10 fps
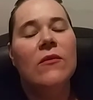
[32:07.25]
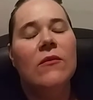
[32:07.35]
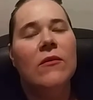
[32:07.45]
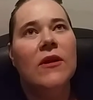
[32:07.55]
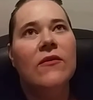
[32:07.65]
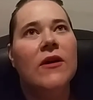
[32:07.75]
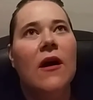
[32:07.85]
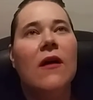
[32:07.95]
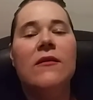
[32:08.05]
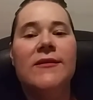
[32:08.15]
Whatever your
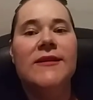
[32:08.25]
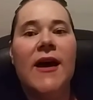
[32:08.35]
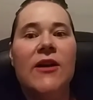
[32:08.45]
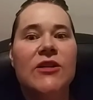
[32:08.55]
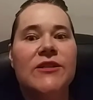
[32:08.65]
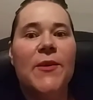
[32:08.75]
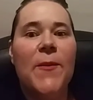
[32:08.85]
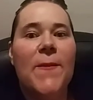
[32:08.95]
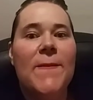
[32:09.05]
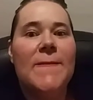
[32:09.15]
heart desires,
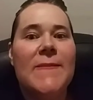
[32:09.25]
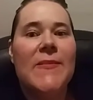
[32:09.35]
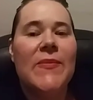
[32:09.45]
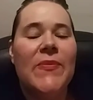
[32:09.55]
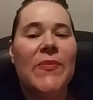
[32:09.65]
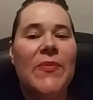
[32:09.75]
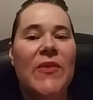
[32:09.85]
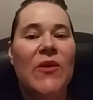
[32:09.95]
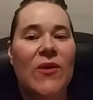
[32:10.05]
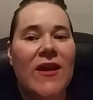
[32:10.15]

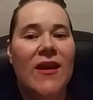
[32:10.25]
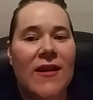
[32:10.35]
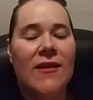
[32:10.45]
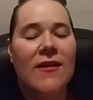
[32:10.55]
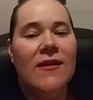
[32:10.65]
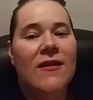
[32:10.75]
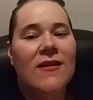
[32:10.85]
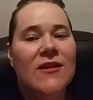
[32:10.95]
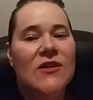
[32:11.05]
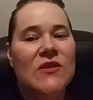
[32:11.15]
you get.
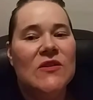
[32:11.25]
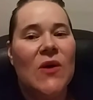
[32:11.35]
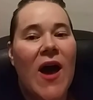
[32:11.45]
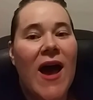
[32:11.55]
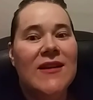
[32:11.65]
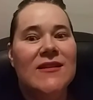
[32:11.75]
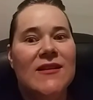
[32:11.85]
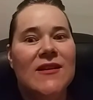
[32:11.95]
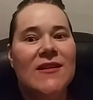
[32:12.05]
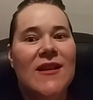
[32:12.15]
So I
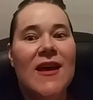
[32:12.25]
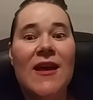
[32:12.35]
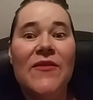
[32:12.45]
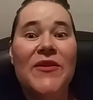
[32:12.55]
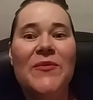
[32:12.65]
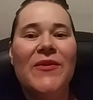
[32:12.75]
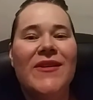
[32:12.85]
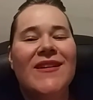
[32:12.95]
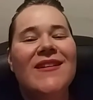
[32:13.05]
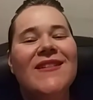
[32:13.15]
desire that
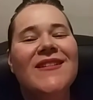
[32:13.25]
everybody